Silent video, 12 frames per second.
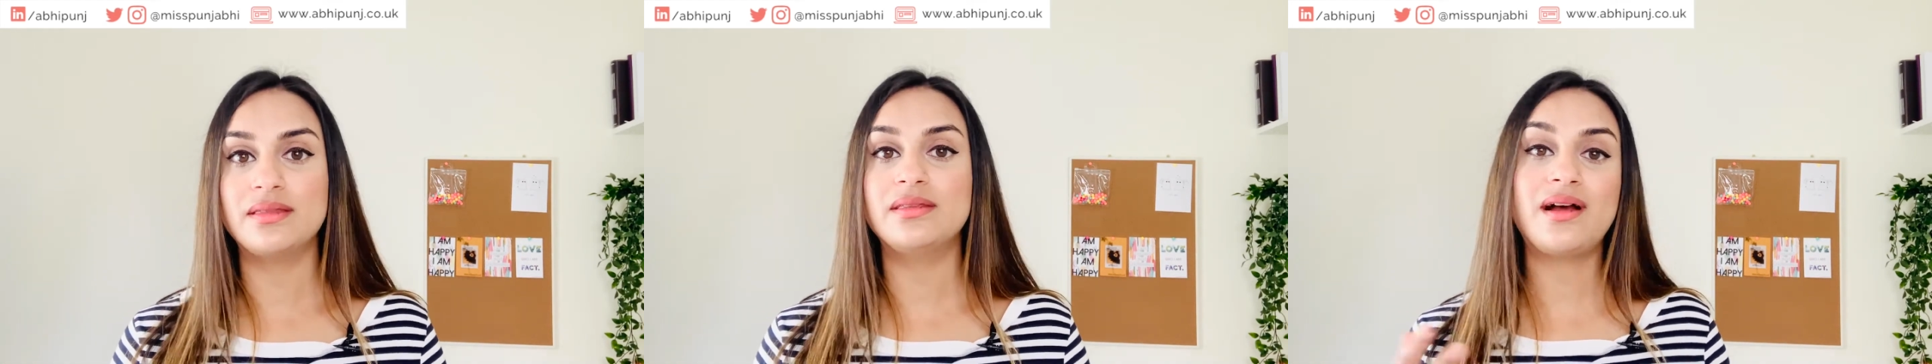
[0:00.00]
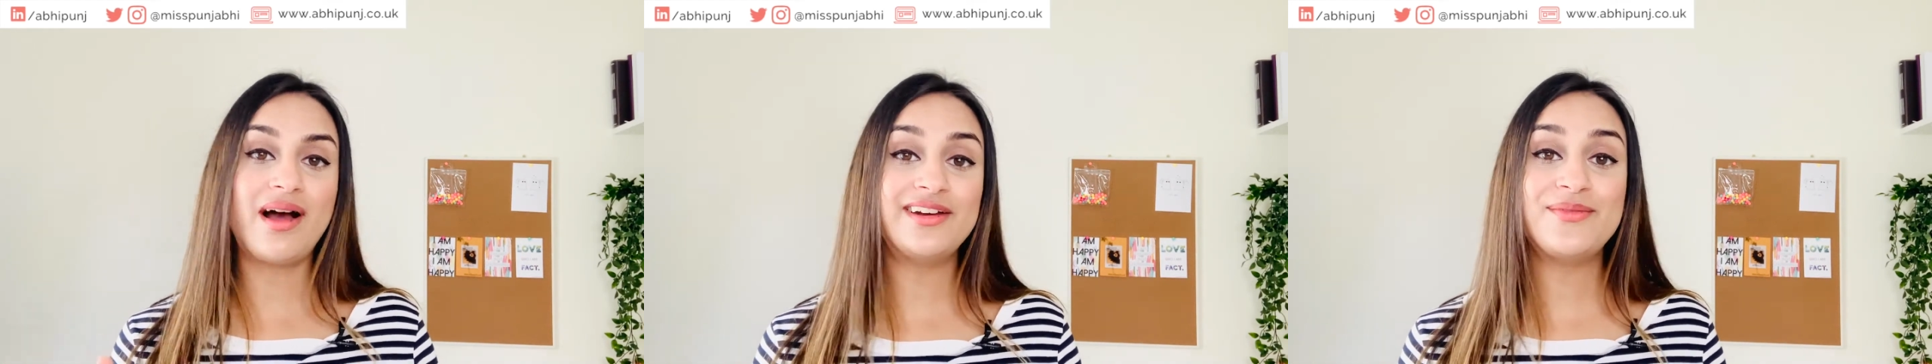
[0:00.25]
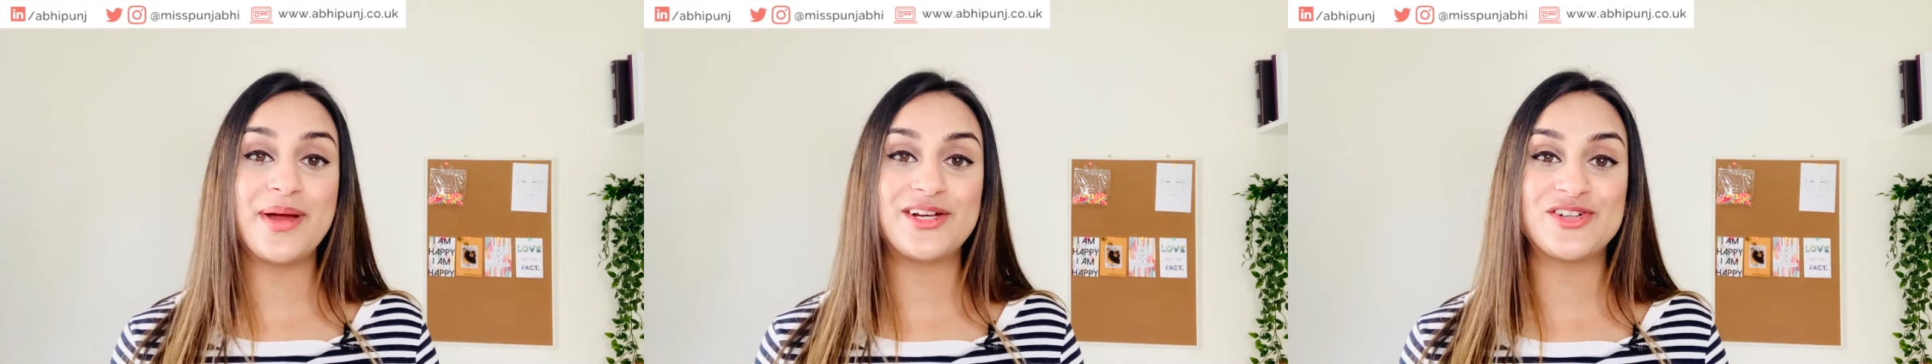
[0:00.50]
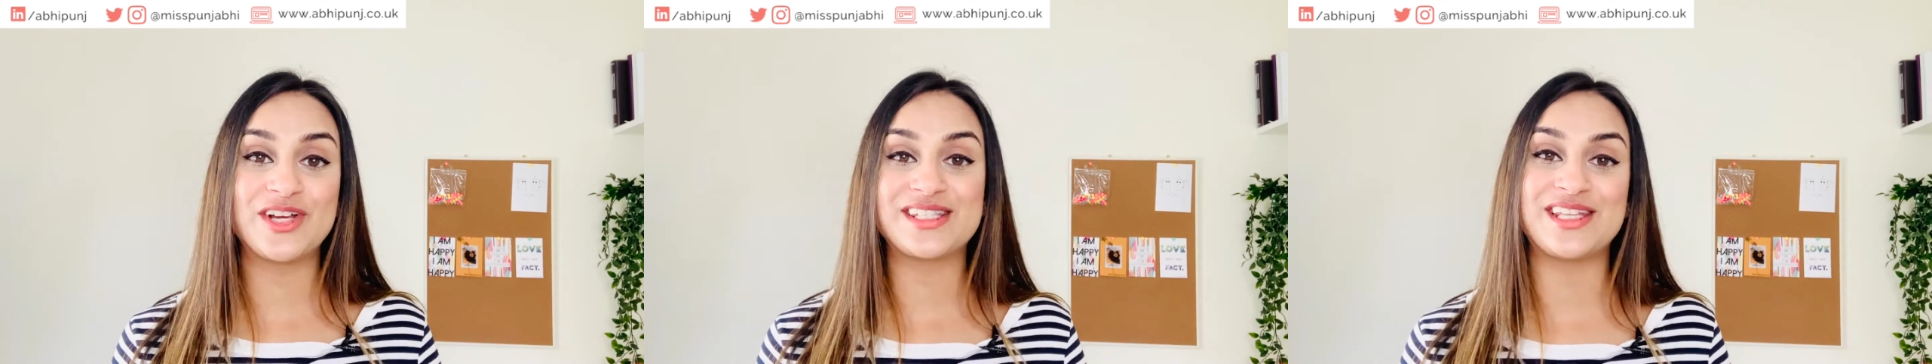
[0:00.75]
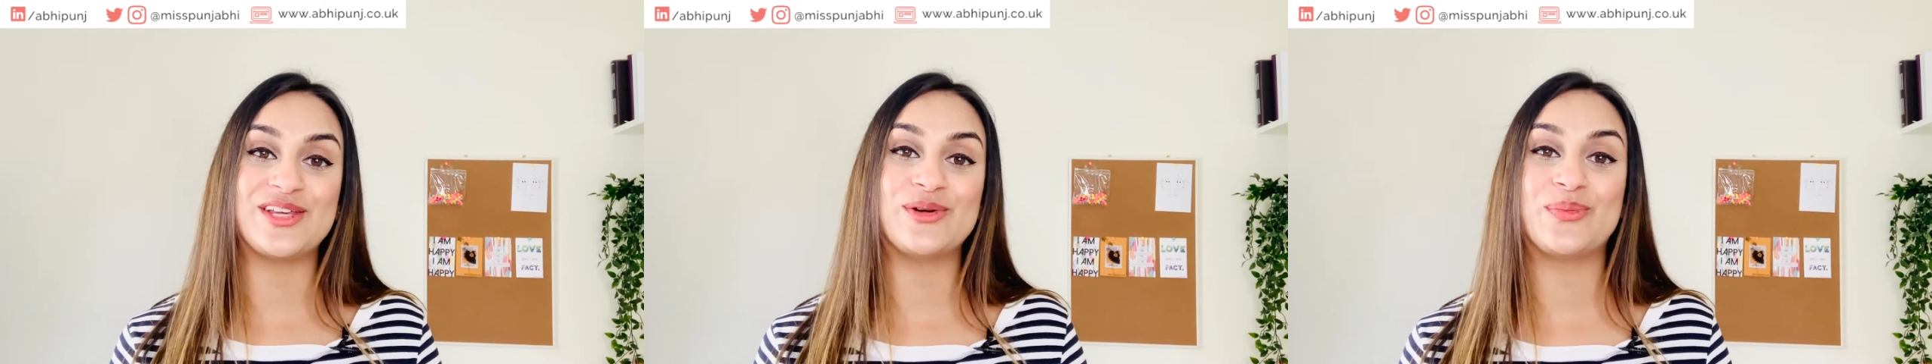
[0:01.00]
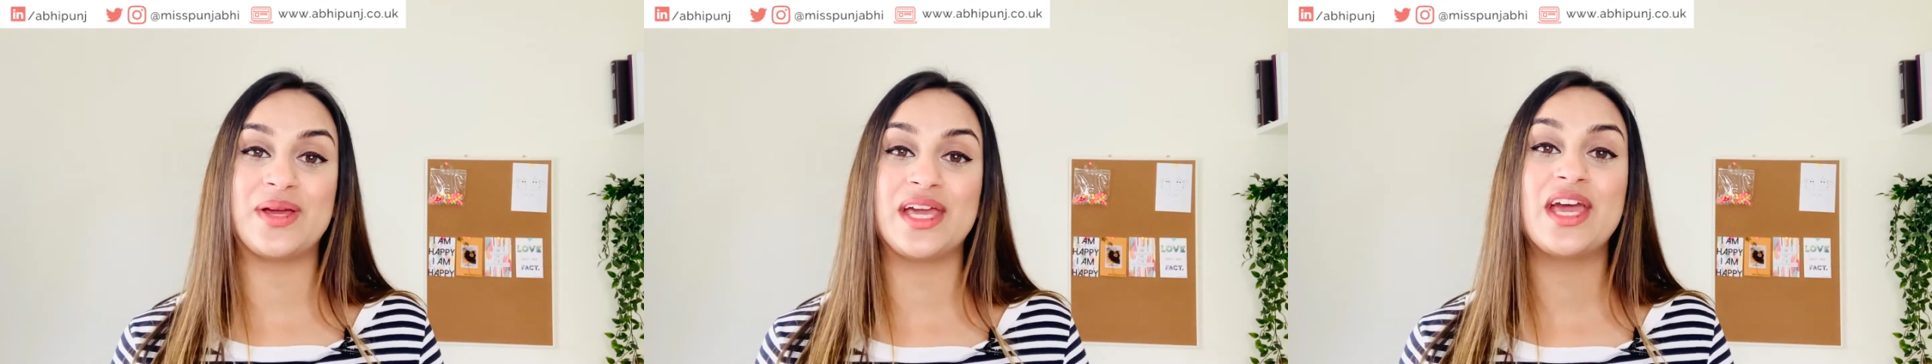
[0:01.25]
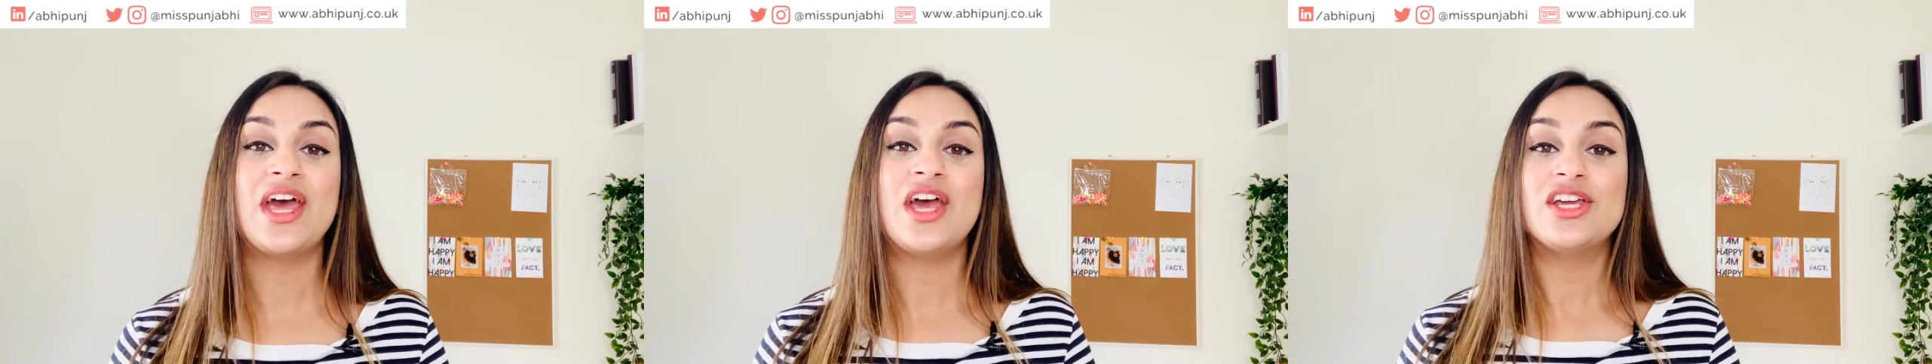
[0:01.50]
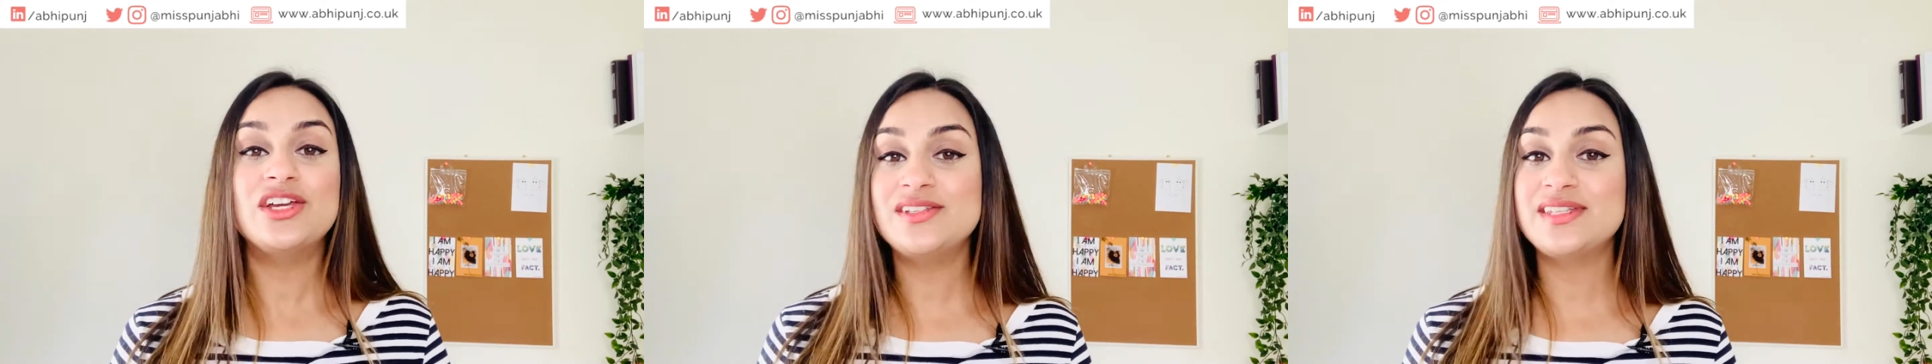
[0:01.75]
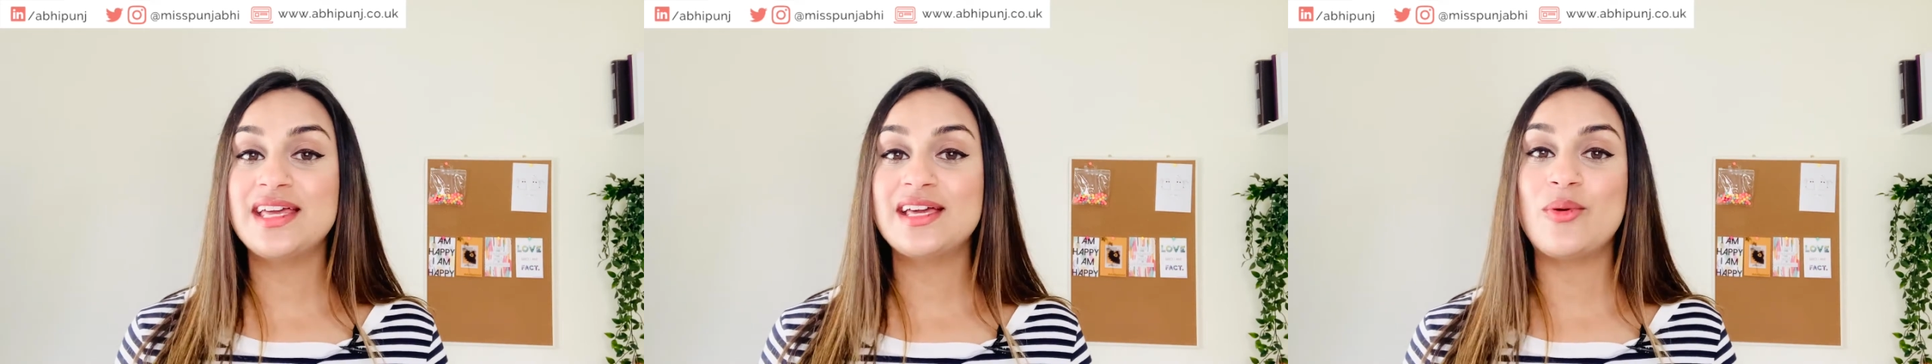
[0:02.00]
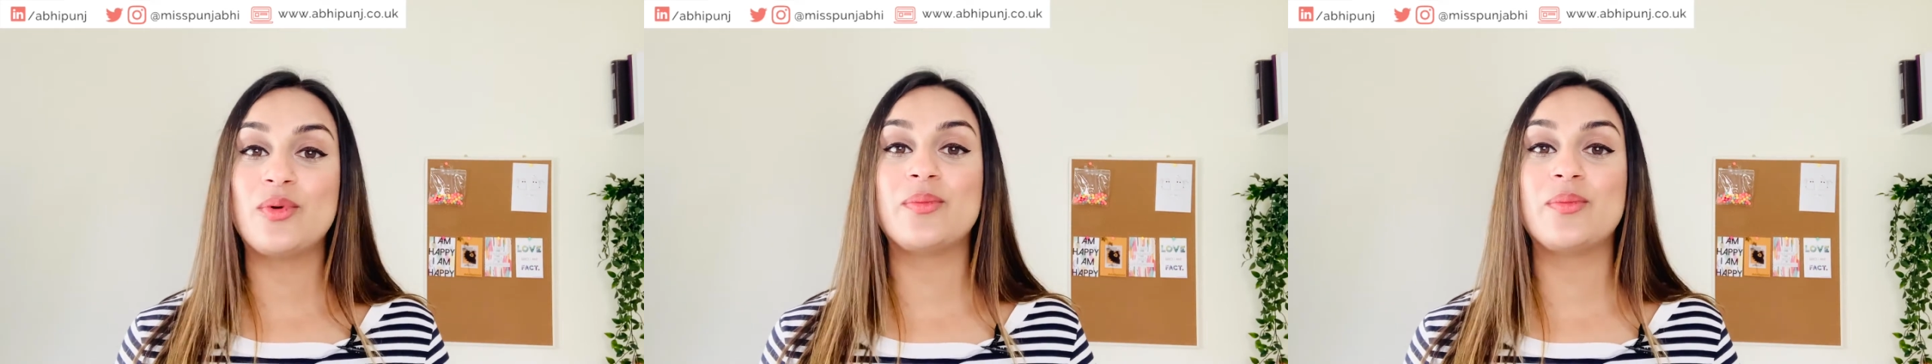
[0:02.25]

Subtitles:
the kind of metrics that you'll be using